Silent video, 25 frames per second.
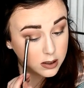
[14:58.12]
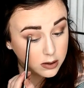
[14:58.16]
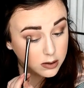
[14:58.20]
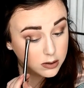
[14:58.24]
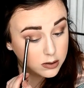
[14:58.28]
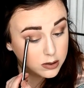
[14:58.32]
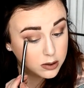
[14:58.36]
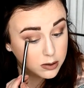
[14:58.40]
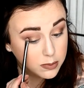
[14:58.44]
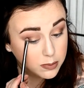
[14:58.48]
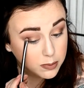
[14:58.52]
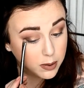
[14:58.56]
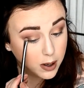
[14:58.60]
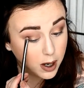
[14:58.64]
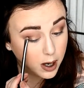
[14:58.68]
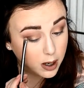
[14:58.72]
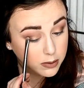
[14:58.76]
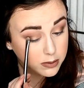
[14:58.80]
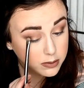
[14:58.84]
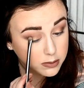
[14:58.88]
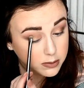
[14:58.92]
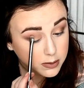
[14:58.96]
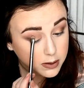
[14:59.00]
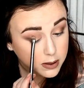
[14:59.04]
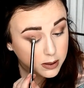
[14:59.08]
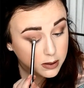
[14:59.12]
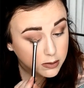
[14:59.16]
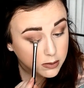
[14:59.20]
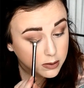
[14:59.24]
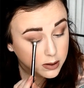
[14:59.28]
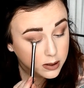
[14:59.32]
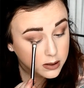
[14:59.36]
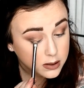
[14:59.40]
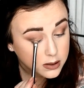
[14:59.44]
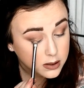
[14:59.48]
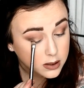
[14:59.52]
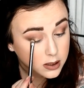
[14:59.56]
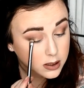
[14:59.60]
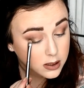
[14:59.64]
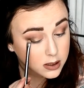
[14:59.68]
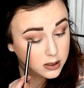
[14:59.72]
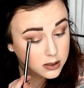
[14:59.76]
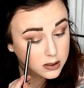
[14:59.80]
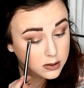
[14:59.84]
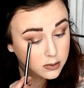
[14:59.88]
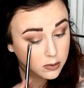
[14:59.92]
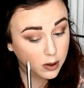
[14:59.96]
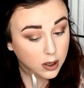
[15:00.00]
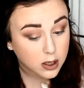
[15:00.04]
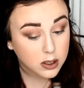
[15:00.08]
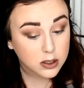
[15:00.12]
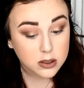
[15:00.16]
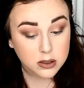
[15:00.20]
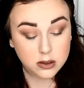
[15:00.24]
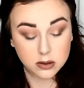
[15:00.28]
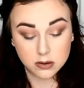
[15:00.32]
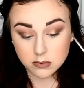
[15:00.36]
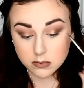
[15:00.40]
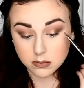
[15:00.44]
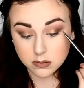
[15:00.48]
those will probably be the ones that I swatch